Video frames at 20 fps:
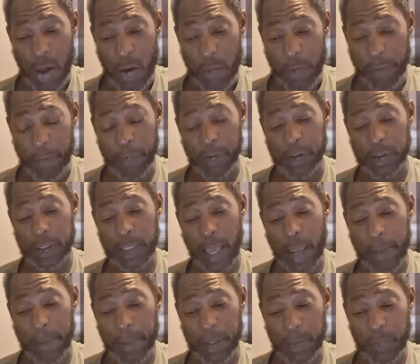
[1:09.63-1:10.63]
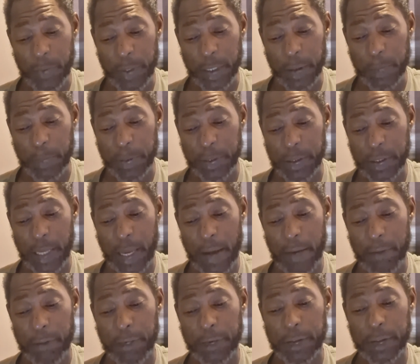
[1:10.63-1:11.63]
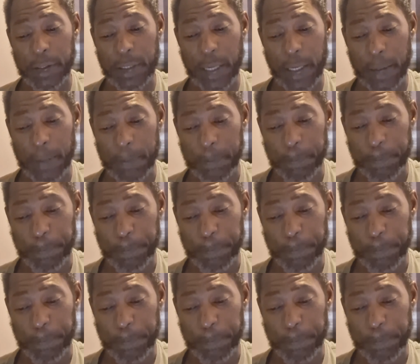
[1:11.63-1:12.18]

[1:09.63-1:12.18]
We finna see how many we can put down for today.